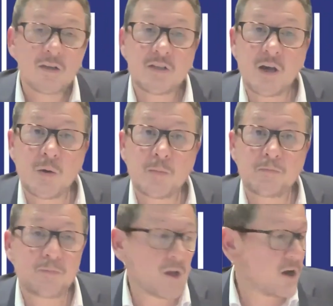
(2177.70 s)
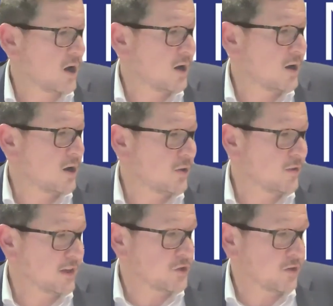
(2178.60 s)
So another
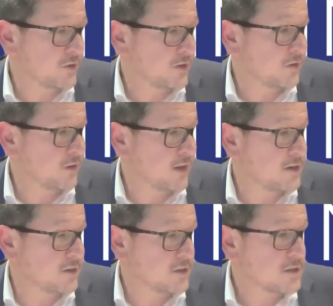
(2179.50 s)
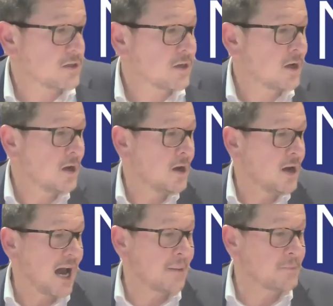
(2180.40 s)
victory for the defendants.
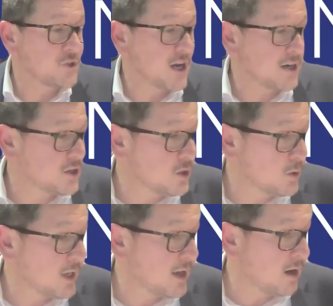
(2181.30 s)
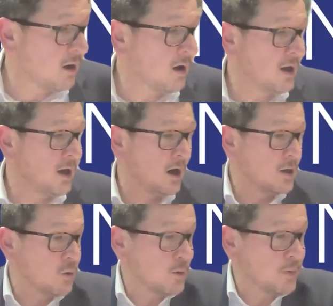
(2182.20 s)
Amjad and UKI, High
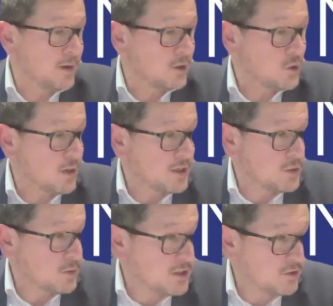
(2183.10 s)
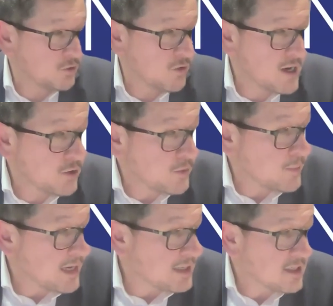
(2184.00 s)
Court Appeal 2023, another
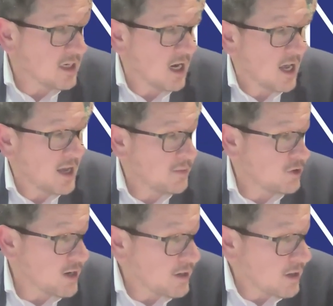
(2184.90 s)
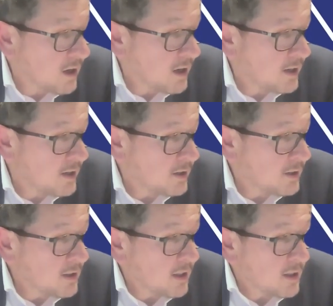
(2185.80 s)
mixed claim, credit hire
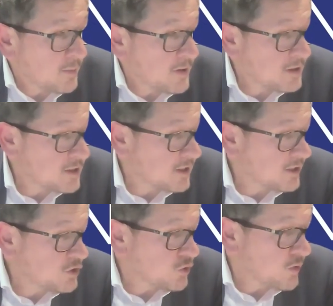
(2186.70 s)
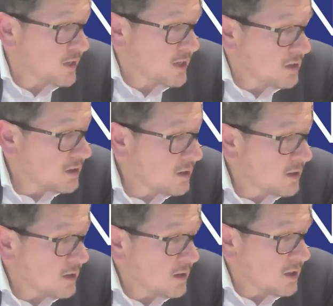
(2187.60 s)
and personal injury.
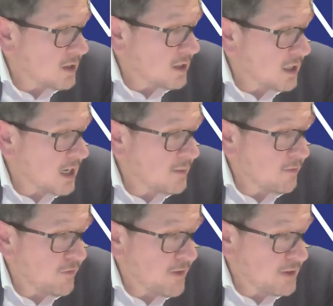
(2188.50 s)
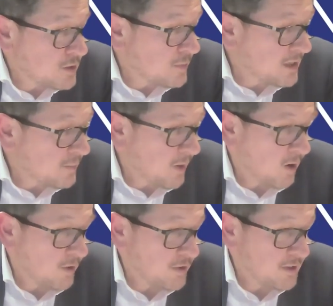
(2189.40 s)
Claimant failed to beat
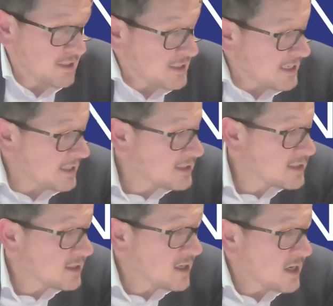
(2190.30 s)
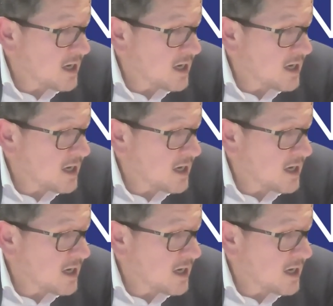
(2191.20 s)
Part 36.